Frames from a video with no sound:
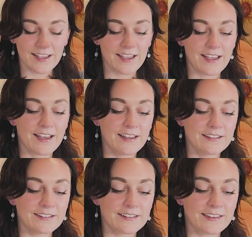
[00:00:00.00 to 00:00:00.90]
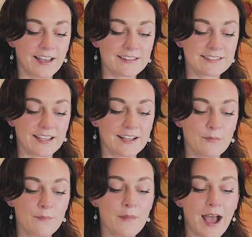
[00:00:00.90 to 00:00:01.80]
and that's like
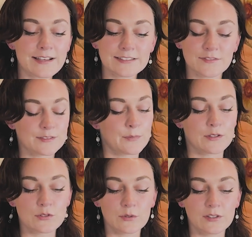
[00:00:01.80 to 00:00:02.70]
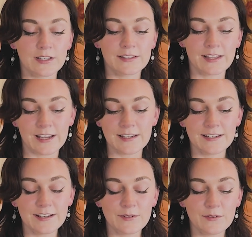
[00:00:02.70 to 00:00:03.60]
massive spiritual
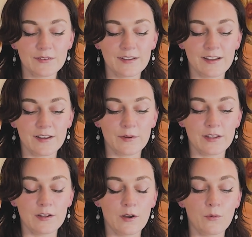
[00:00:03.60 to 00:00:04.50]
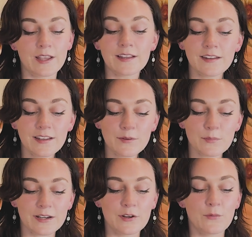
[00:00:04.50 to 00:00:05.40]
enlightening, awakening,
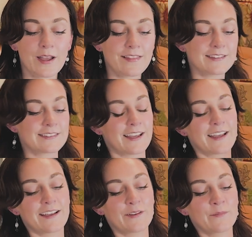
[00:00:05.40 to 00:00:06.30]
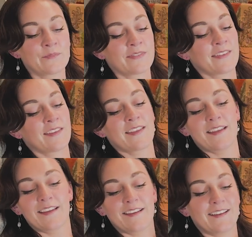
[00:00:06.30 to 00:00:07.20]
but in a way that's like,
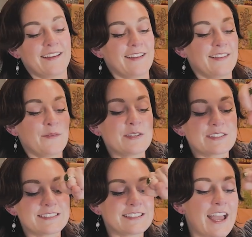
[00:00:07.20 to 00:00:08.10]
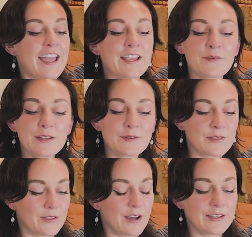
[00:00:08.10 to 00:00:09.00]
let me just take what you
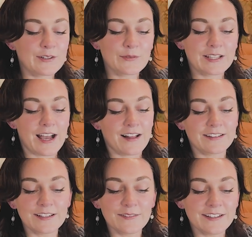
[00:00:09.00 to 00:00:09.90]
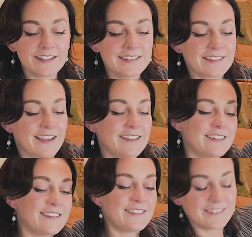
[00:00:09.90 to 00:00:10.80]
thought your reality was and